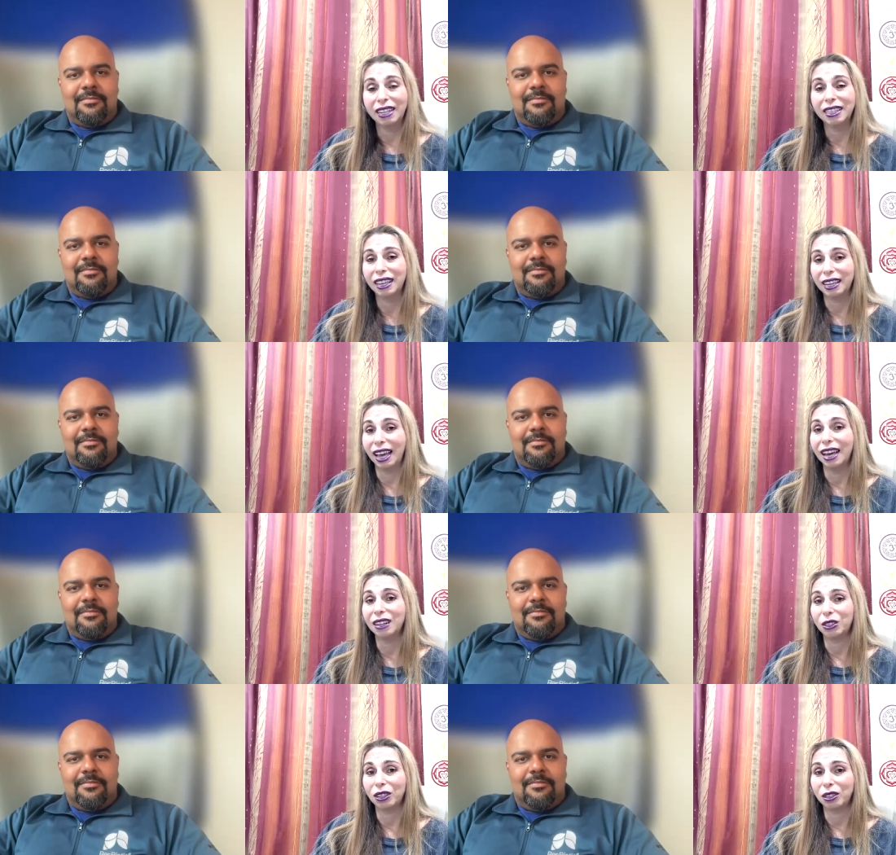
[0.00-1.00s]
Speaker 1: and take
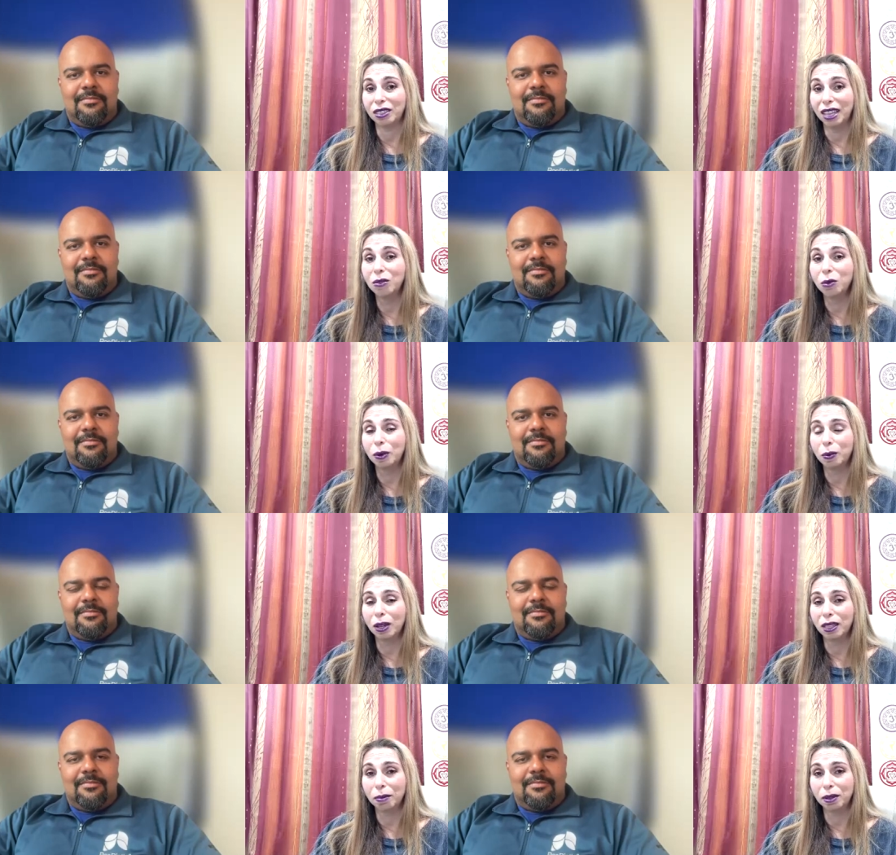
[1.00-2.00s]
action because that's what we
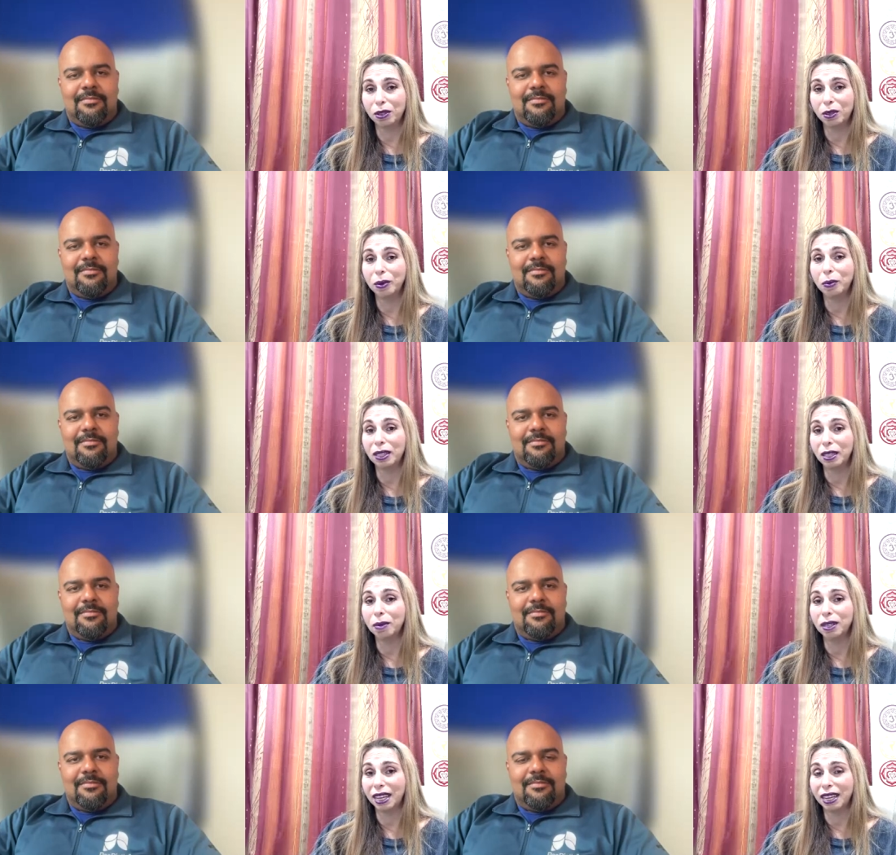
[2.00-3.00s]
want them to do. We want
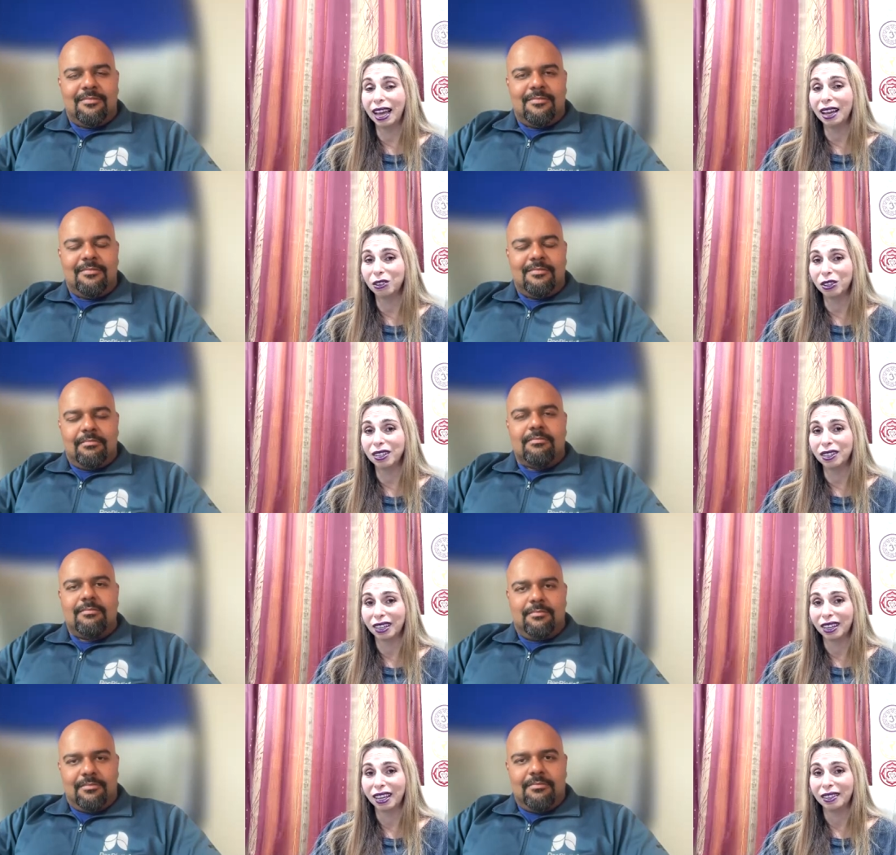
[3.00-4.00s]
them to take
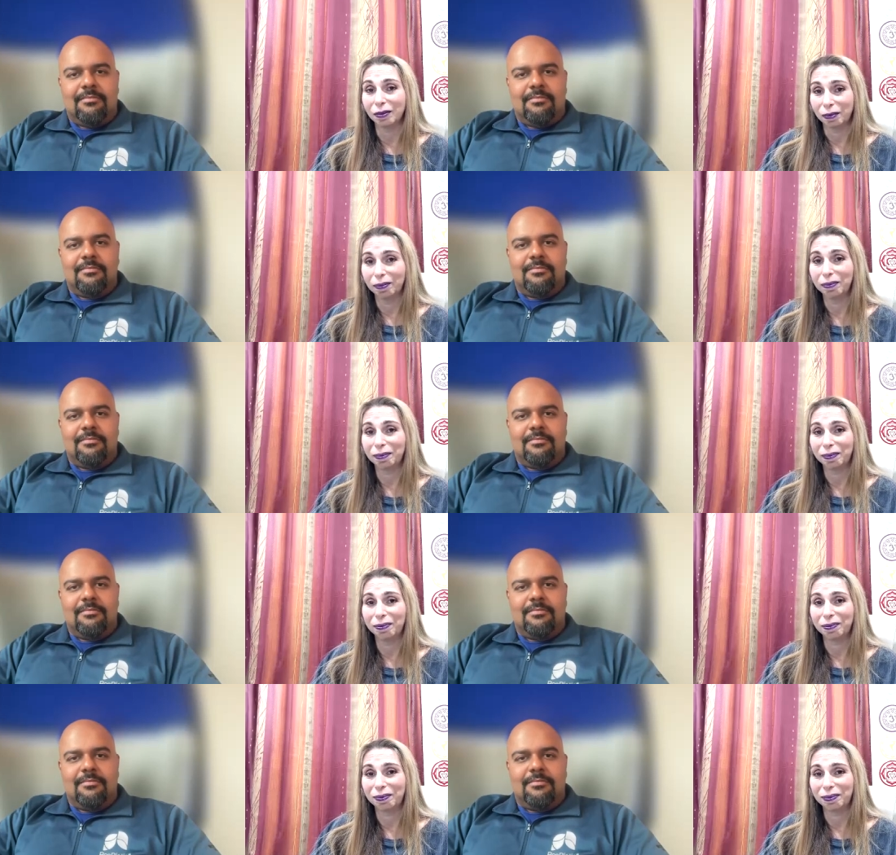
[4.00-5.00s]
action.
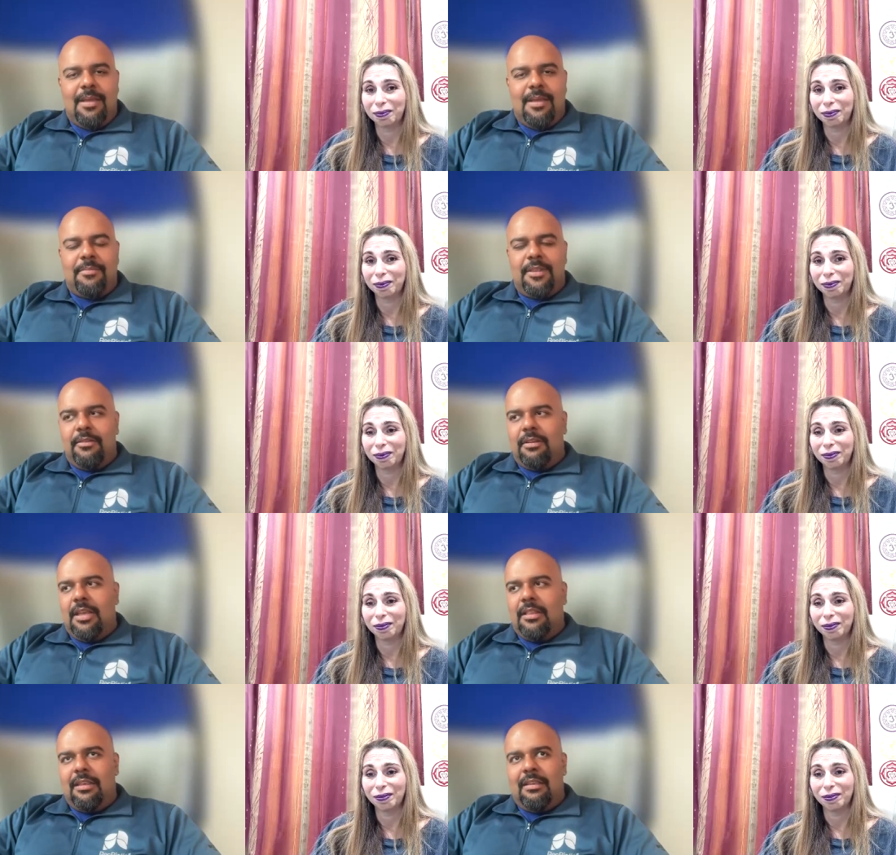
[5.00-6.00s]
Speaker 2: Absolutely. I
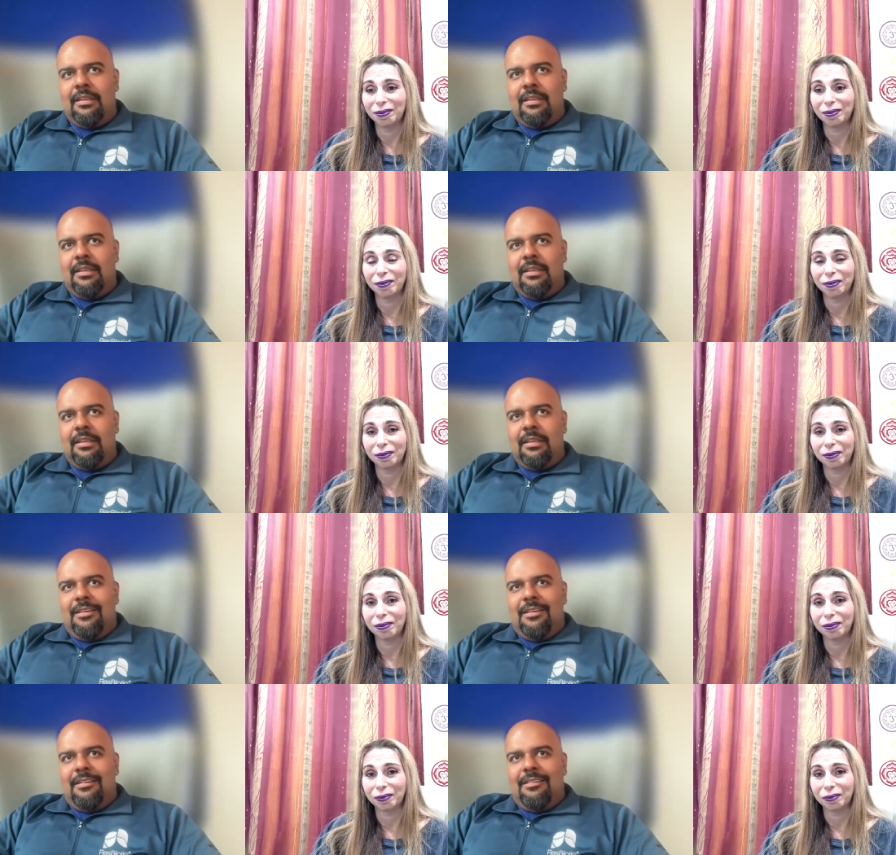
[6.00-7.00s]
think uh,
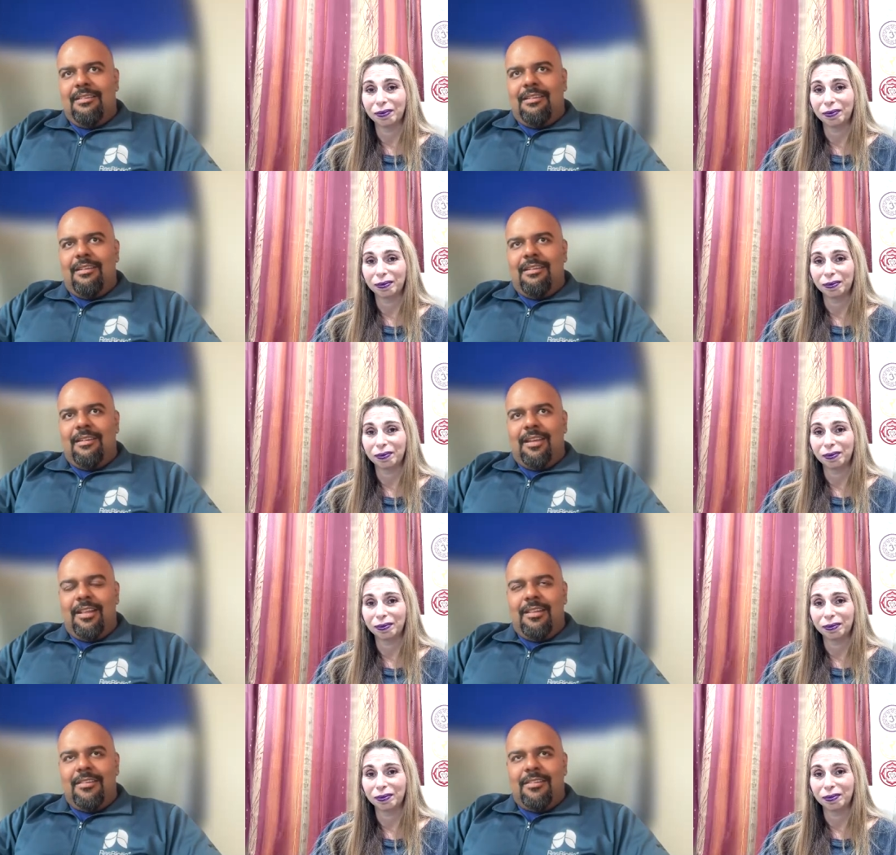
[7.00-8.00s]
our
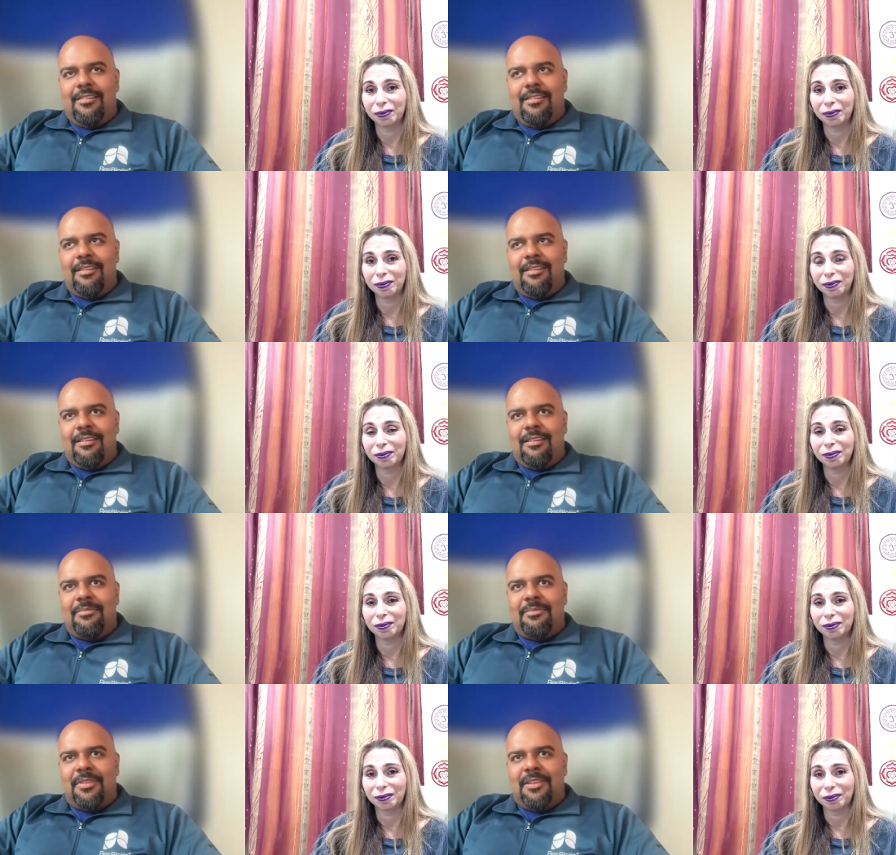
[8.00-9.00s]
health,
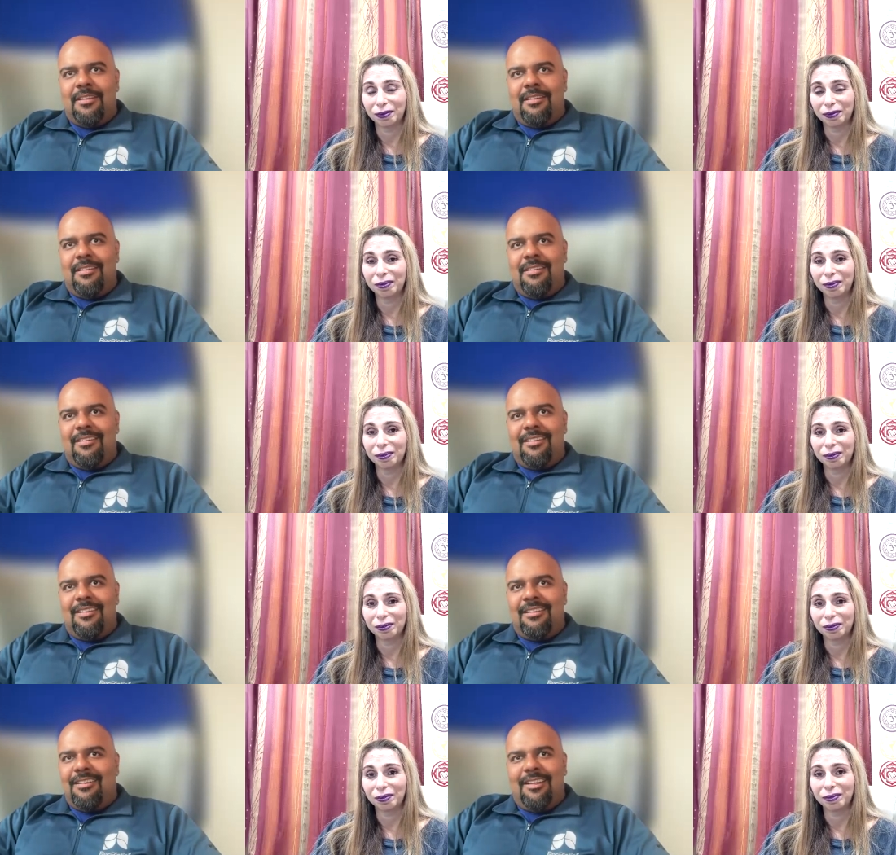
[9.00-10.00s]
uh, our,
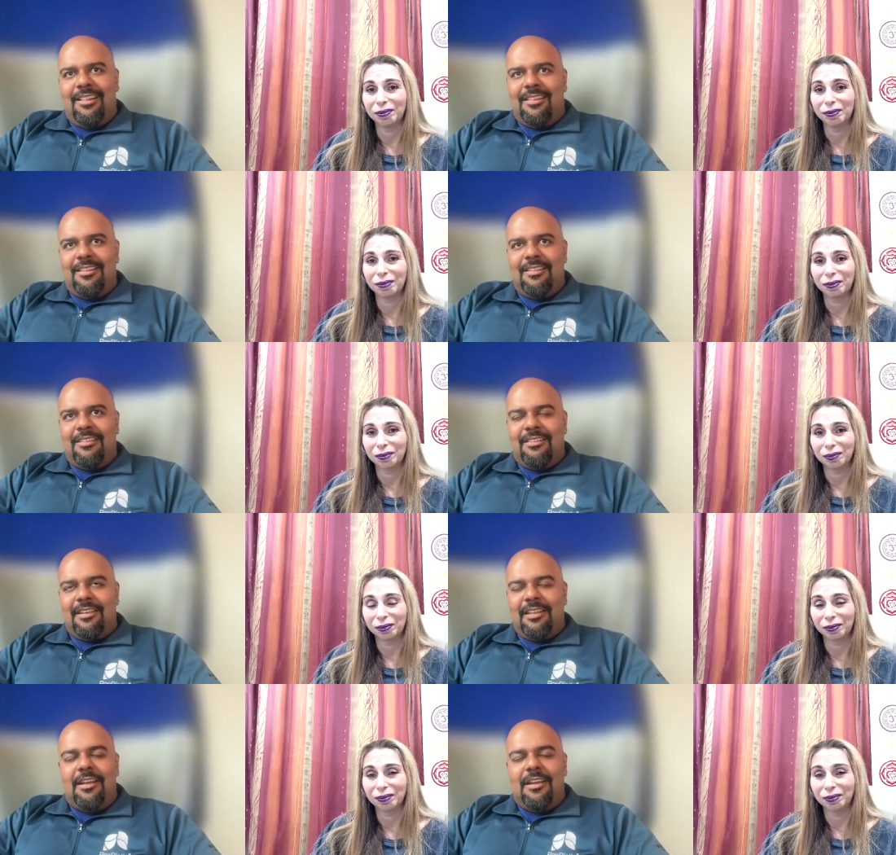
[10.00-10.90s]
our health is in